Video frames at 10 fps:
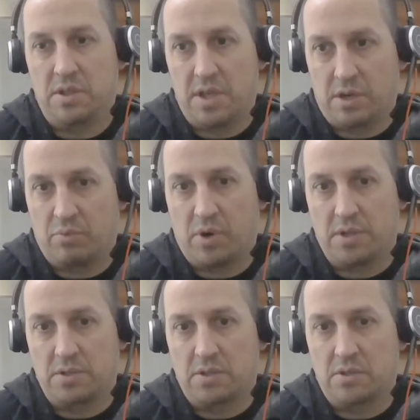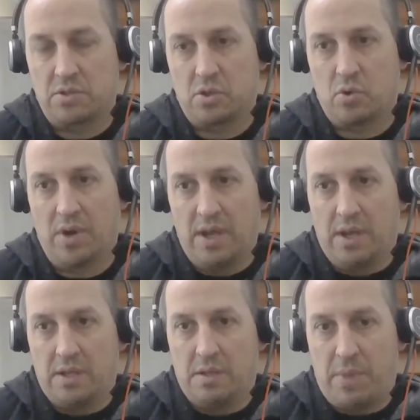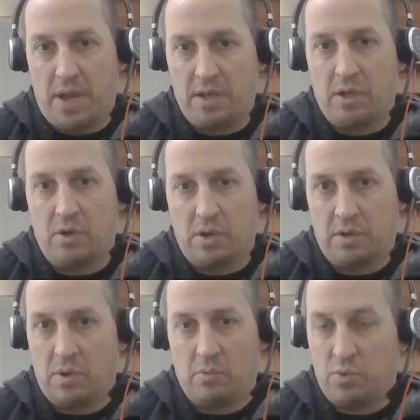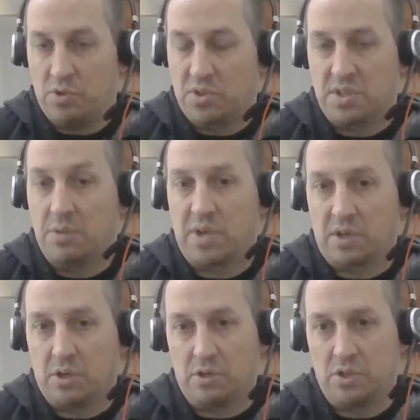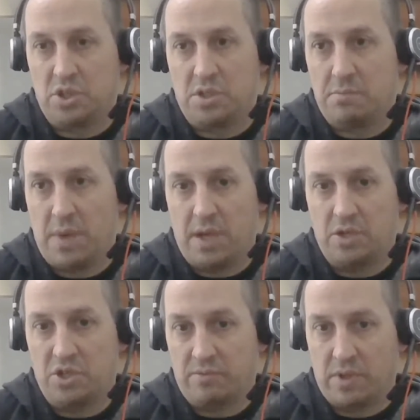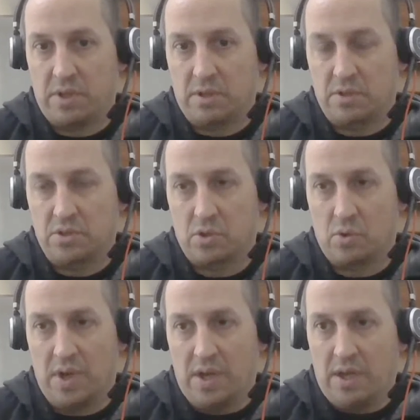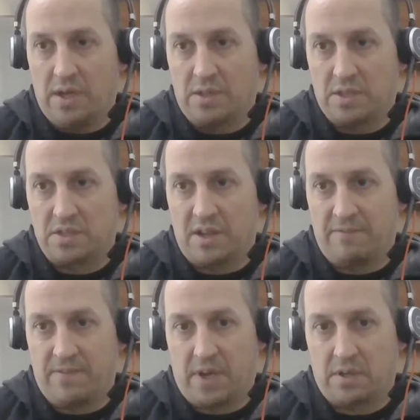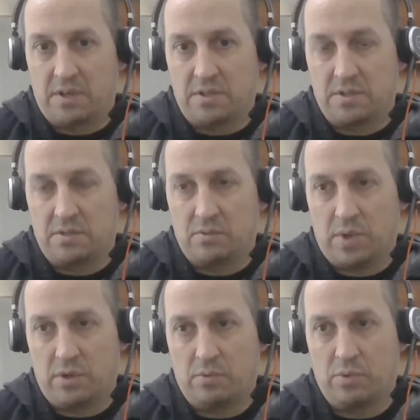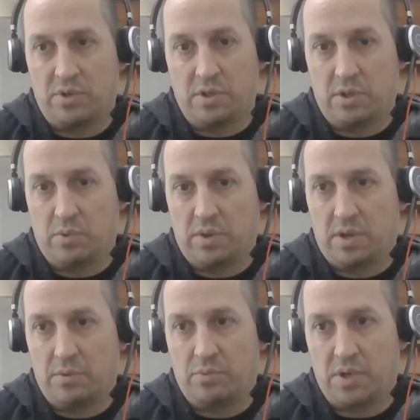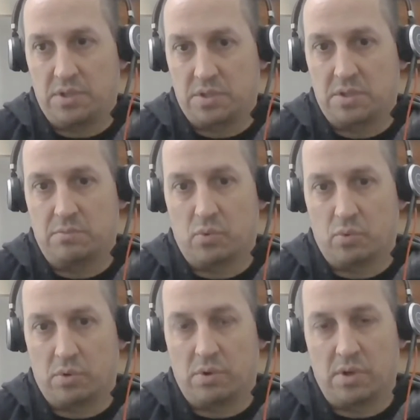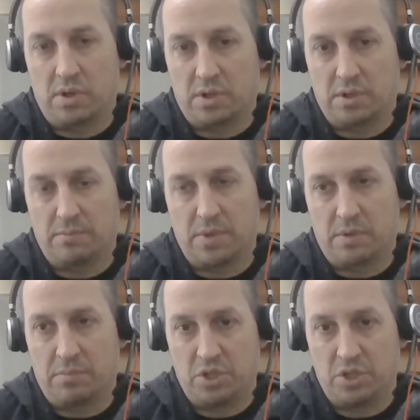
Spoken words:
to the enterprise. So depending on, and we use the same technology to manage everything. So it doesn't affect us whether we're dealing with an enterprise system or a